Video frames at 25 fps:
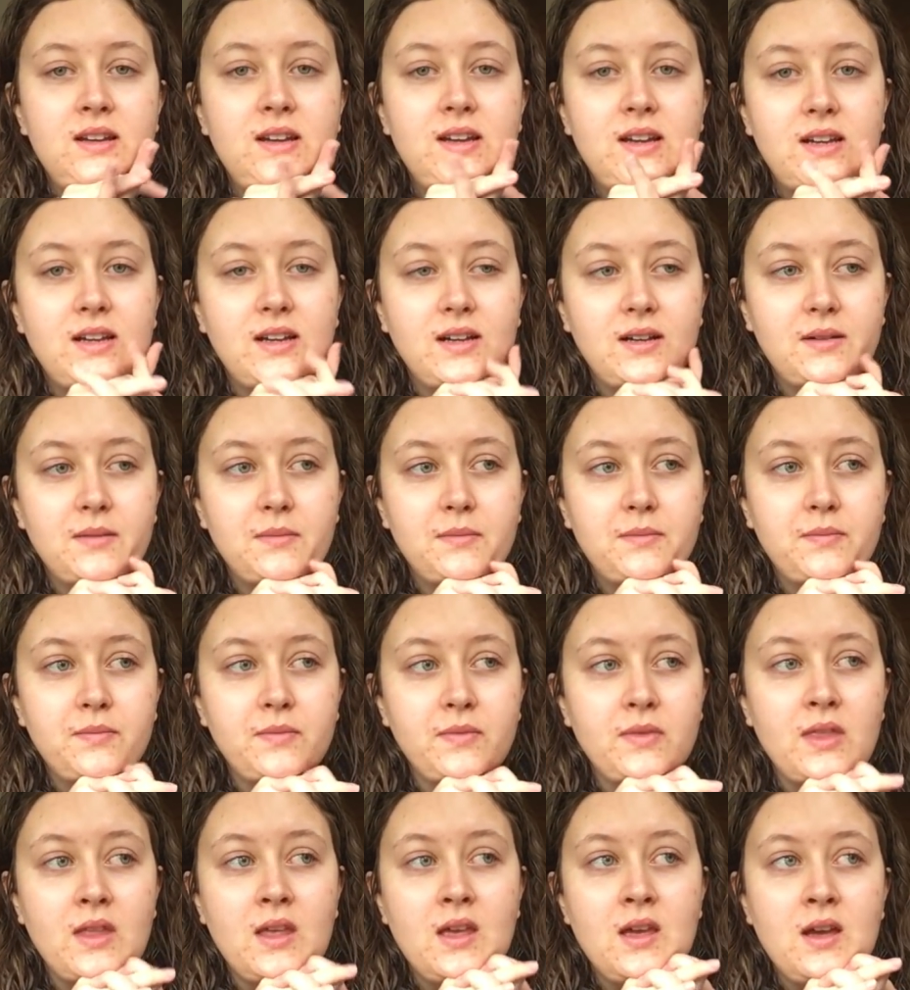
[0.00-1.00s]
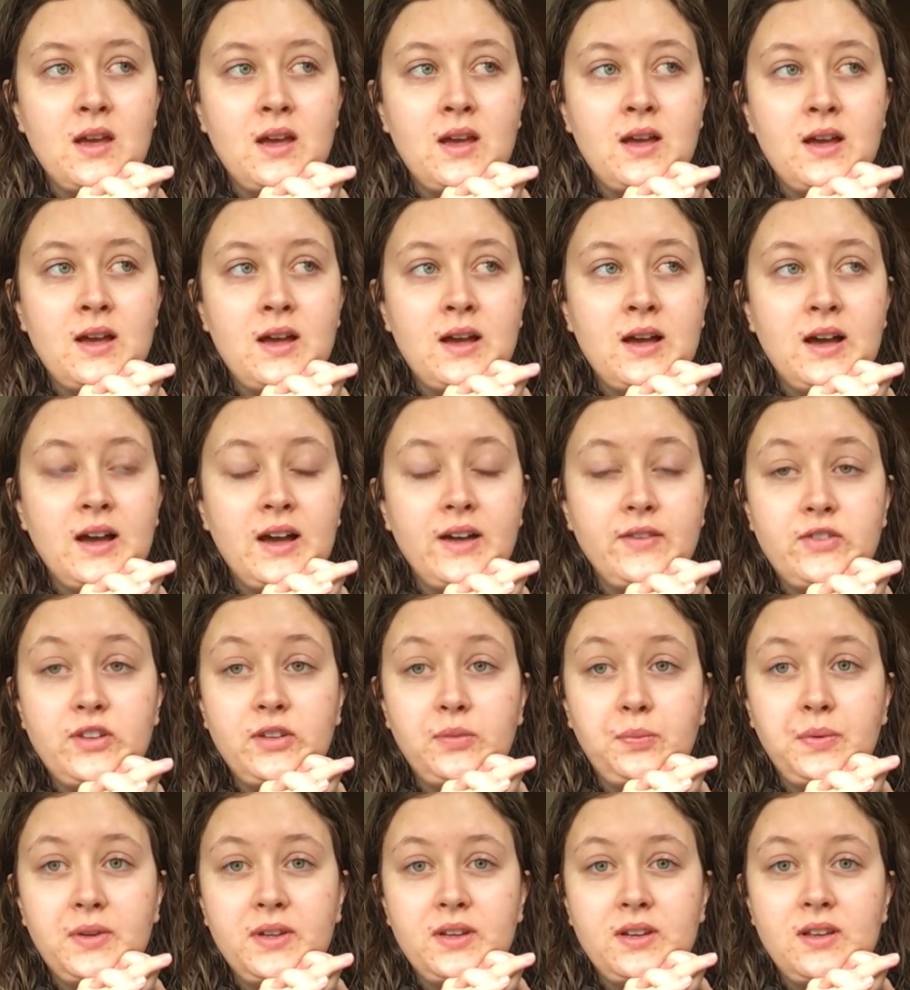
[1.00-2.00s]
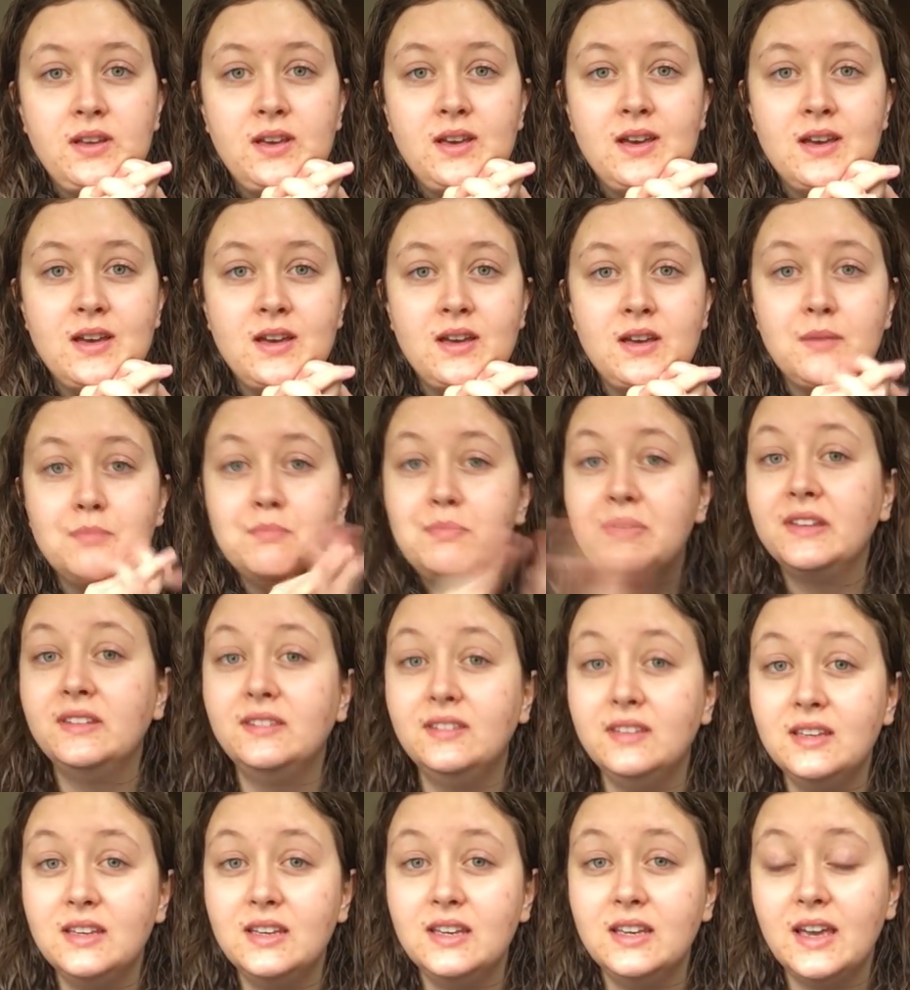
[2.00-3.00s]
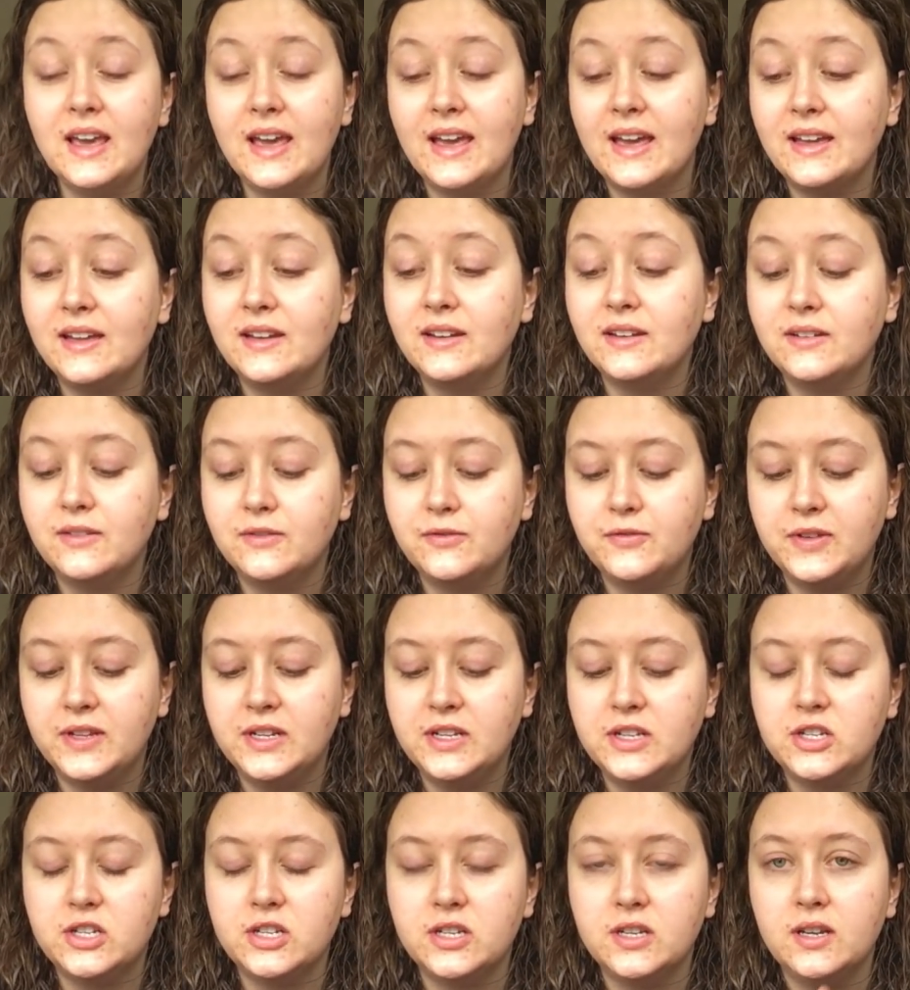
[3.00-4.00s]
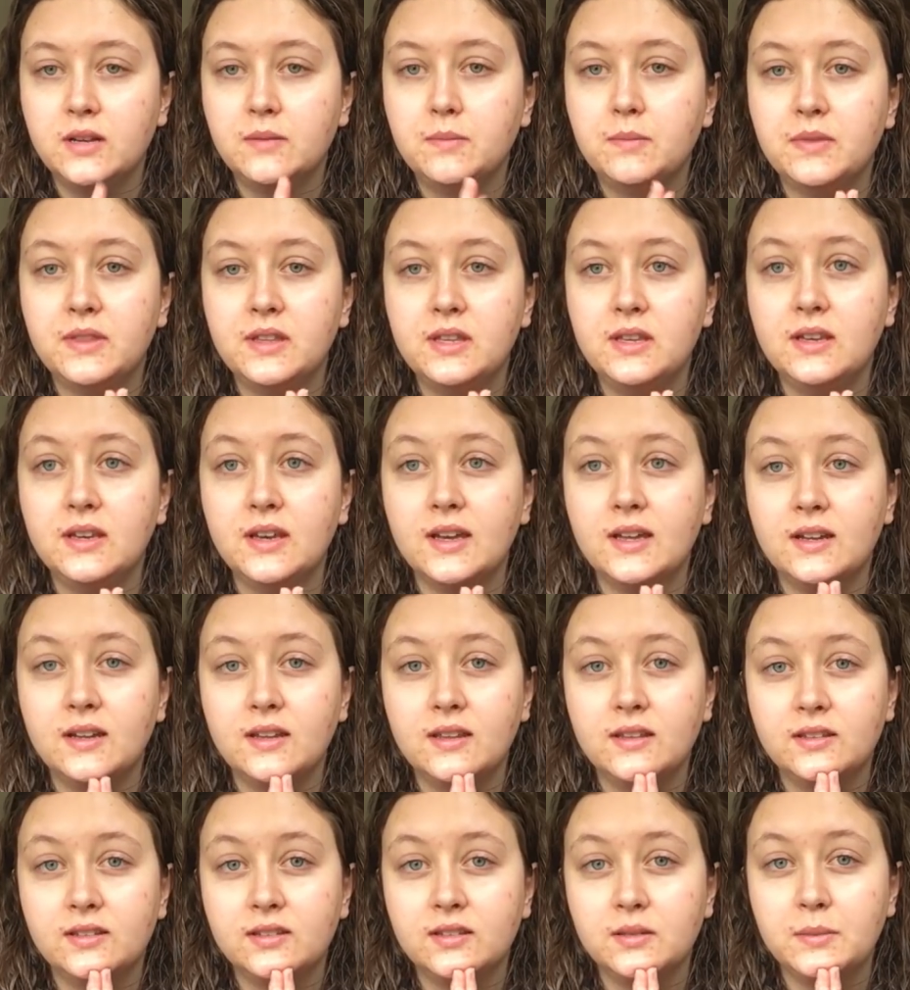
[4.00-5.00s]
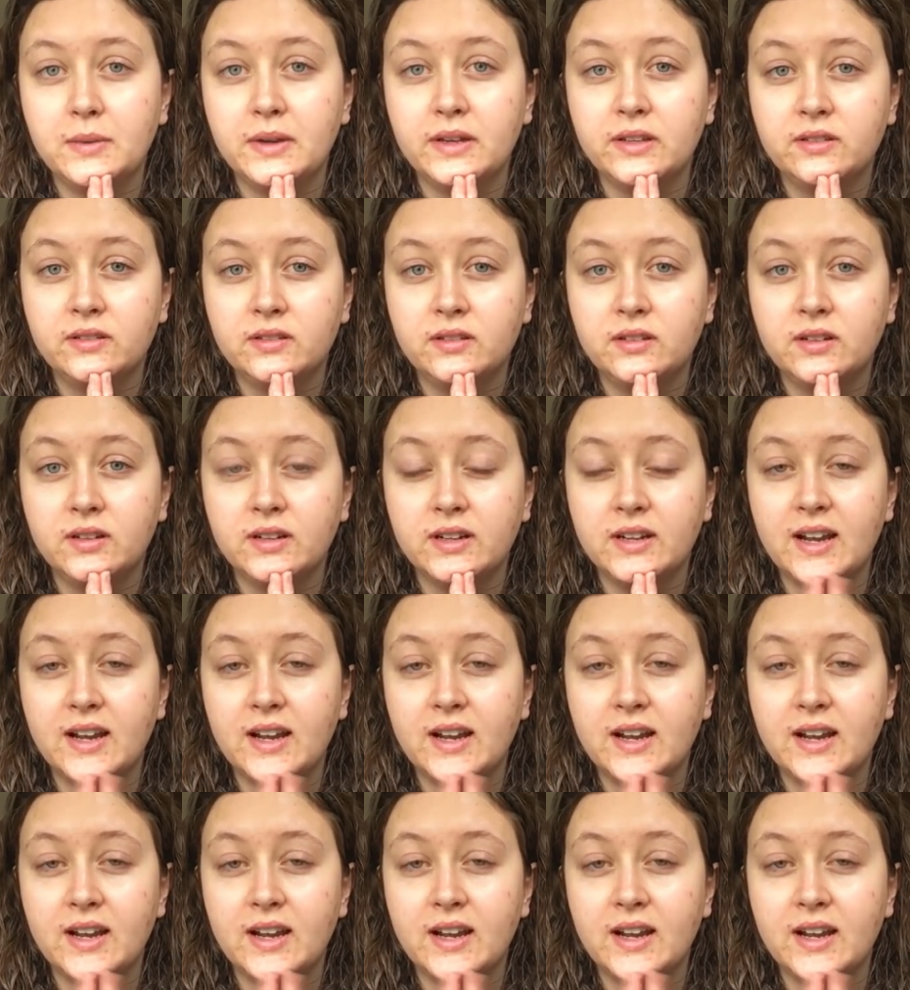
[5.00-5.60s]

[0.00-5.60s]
I've just been busy and finishing up the end of the semester.